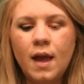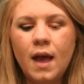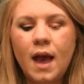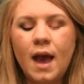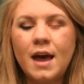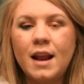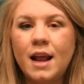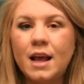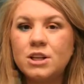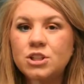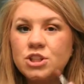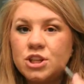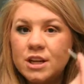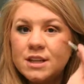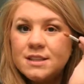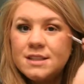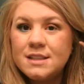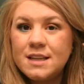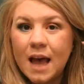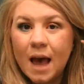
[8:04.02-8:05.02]
And I
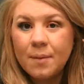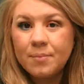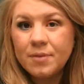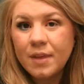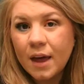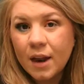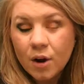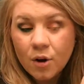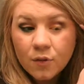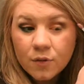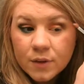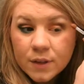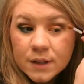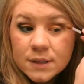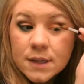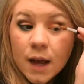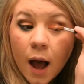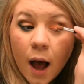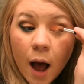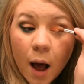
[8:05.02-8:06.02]
just tapped that over the
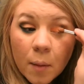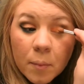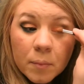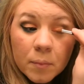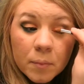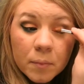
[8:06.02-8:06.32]
top.